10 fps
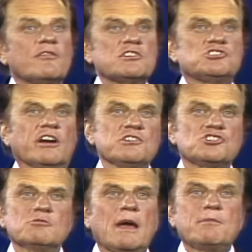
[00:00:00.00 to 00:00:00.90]
of the church,
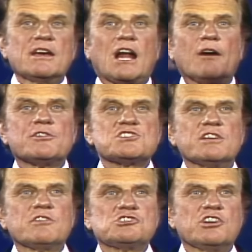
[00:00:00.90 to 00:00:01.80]
you may be an officer
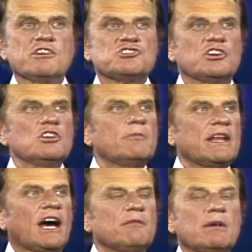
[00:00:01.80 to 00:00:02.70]
of the church, or you may
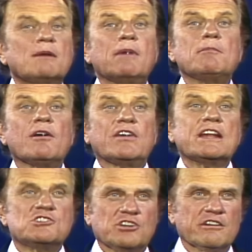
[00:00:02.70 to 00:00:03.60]
not be a member of
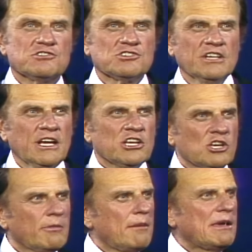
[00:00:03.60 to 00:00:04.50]
any church.
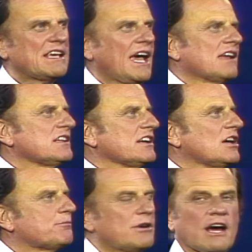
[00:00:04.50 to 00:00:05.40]
You may be Catholic
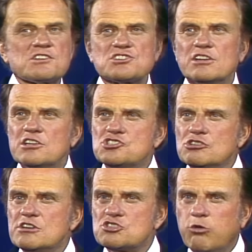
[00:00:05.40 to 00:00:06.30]
or Protestant or
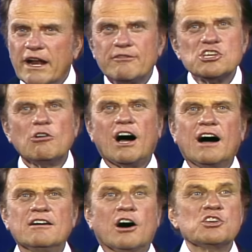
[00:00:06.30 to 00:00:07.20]
Jewish, whatever you are,
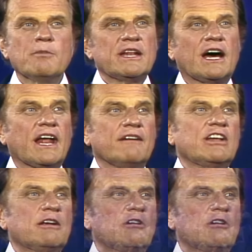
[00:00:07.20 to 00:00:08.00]
or you may not have any